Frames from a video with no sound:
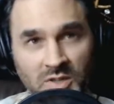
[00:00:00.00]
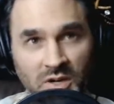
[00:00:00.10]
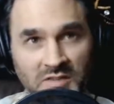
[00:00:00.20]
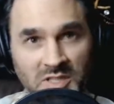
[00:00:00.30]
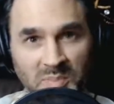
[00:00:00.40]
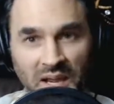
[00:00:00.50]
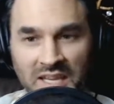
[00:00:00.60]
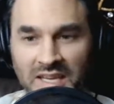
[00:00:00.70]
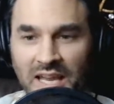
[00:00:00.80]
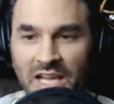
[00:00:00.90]

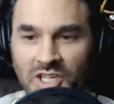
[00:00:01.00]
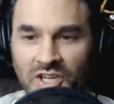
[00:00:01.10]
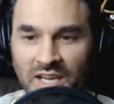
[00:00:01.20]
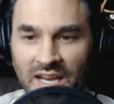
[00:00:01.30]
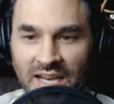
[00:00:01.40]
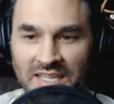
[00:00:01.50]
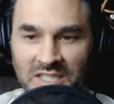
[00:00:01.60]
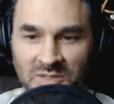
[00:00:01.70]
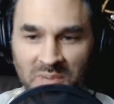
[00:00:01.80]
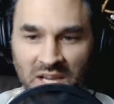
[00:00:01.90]
speculation and
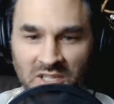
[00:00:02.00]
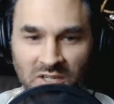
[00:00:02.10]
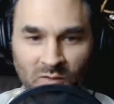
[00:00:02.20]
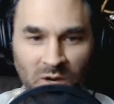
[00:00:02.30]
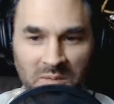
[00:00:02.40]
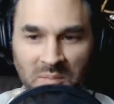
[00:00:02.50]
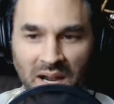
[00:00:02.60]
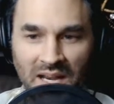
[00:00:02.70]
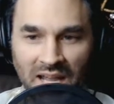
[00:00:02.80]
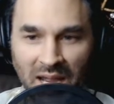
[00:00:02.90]
anticipation of what
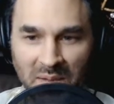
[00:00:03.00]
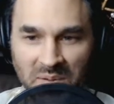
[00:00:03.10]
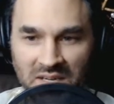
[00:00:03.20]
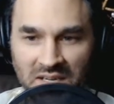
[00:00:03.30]
might happen.